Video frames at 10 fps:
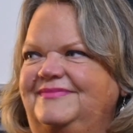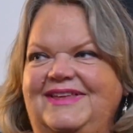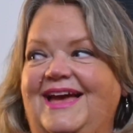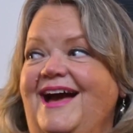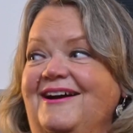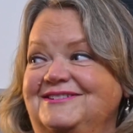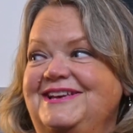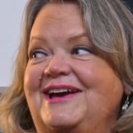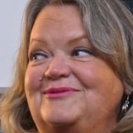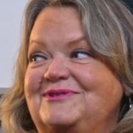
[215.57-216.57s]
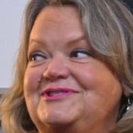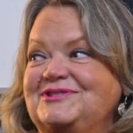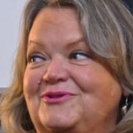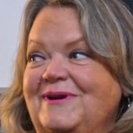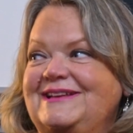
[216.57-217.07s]
Yeah, our town, which is
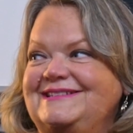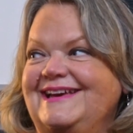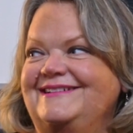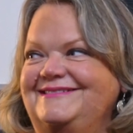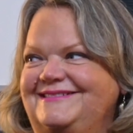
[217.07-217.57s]
a great town.